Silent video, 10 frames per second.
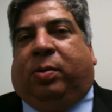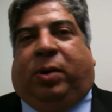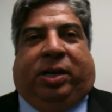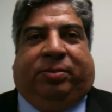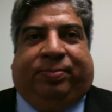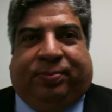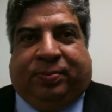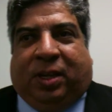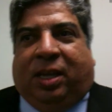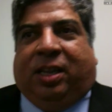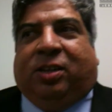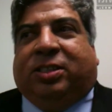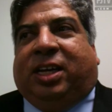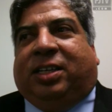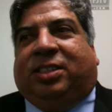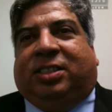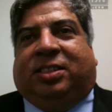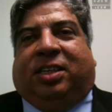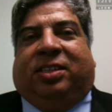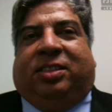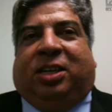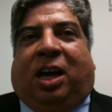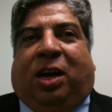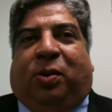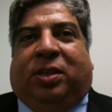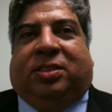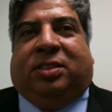Well, there's not just a tolerance,